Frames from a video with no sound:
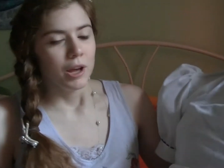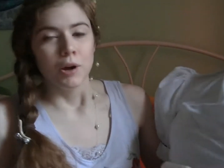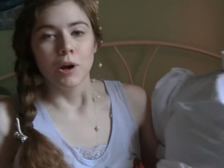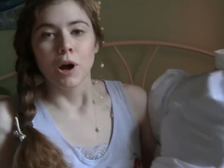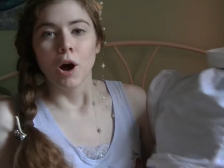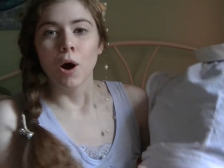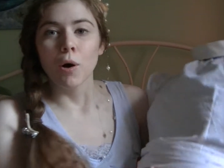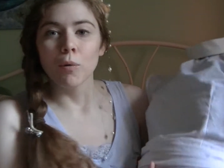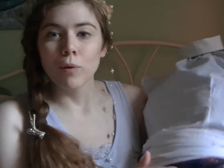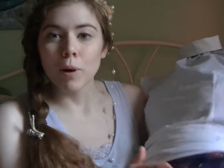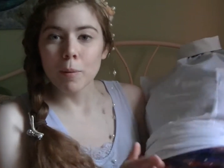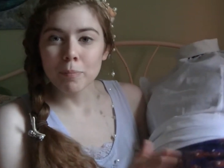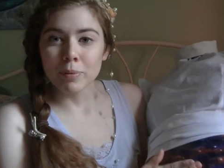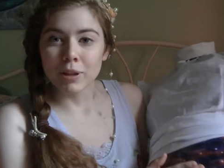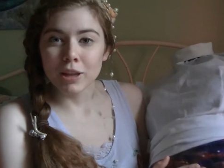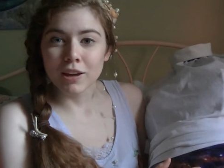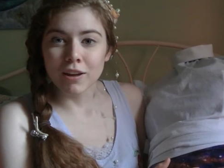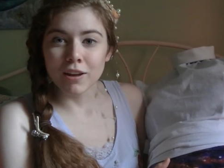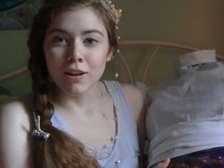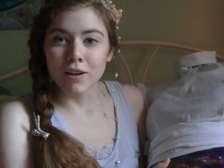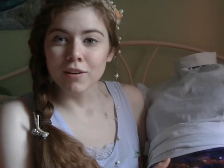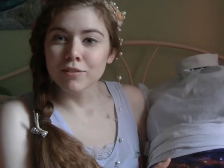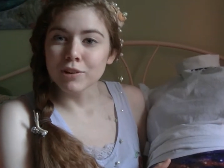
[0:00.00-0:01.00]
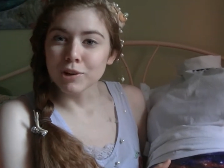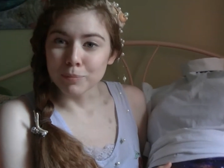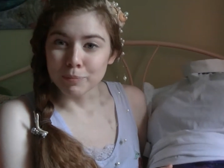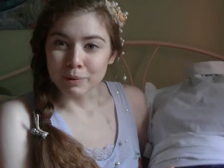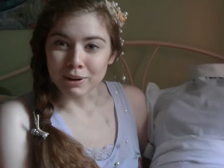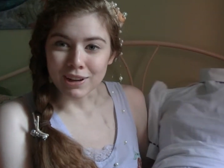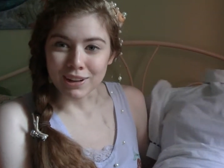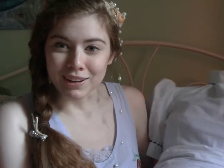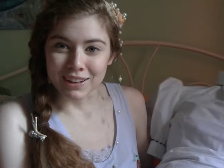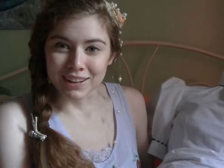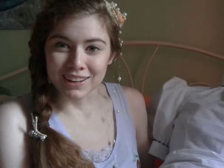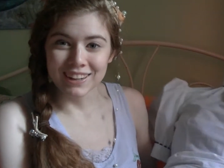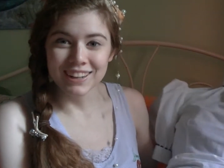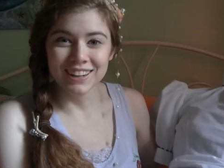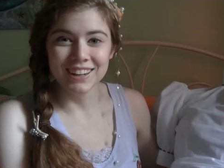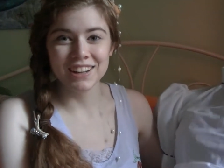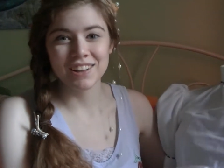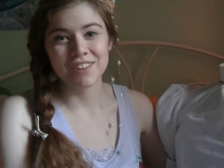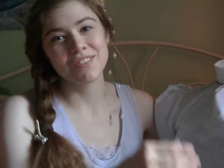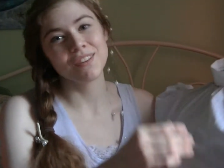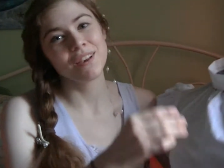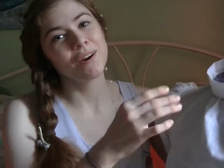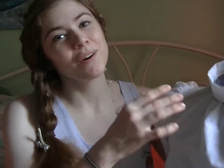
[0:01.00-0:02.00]
a replica of your body.
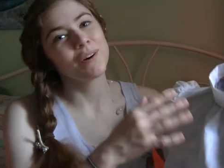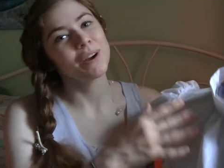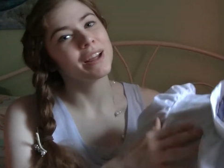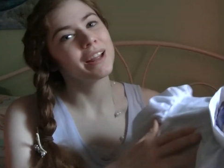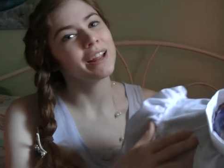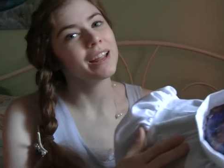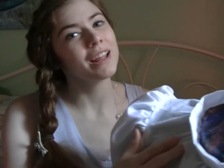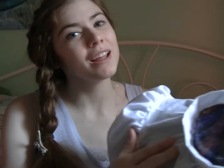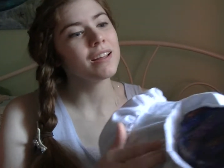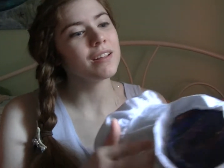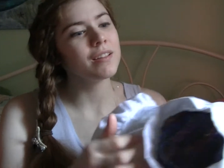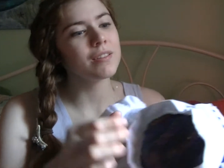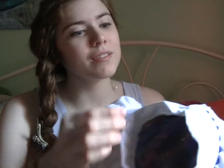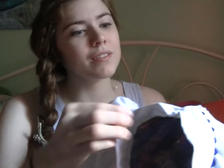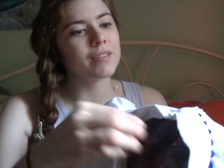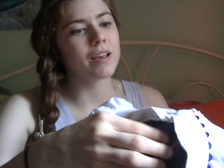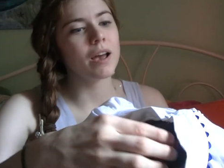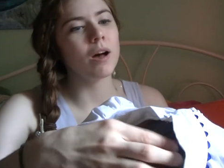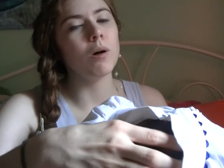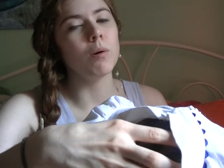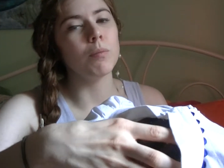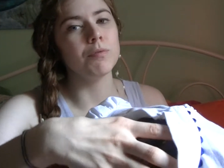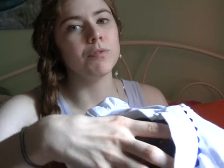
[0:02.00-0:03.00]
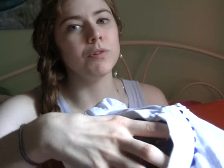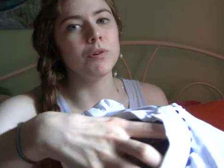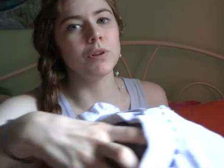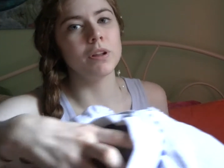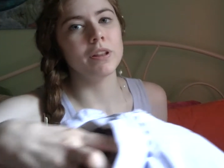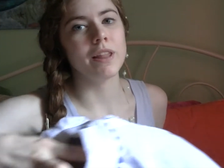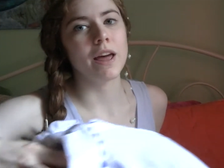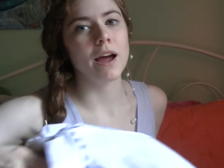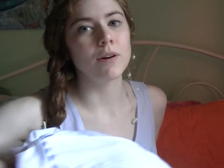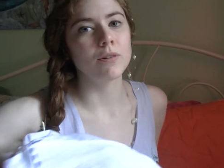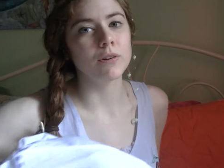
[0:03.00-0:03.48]
So it is helpful in that